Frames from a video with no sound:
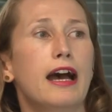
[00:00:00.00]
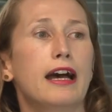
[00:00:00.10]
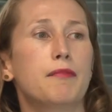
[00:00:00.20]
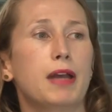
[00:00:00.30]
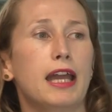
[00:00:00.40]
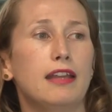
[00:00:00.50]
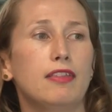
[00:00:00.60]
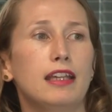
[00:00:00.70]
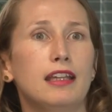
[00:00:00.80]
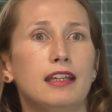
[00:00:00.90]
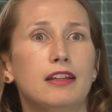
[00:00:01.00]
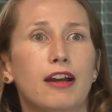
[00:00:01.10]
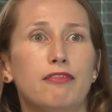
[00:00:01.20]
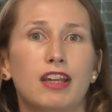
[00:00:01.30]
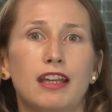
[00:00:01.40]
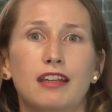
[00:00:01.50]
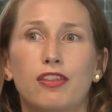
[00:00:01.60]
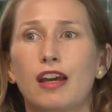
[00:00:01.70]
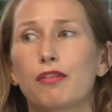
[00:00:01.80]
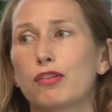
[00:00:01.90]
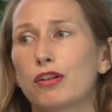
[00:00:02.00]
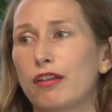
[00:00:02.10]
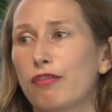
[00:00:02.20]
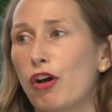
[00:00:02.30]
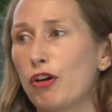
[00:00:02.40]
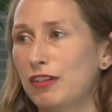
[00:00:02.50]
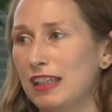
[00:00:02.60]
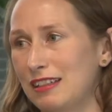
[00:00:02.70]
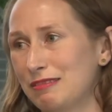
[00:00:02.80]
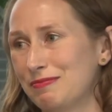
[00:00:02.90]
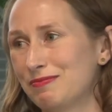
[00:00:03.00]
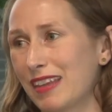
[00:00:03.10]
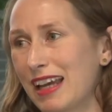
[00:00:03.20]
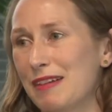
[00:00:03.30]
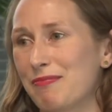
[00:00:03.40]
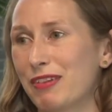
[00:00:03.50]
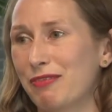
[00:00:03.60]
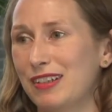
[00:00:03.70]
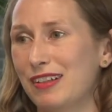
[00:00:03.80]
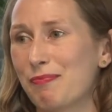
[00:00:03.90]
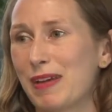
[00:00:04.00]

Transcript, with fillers: Um, and then I've taken $1,000 for overhead, um, which is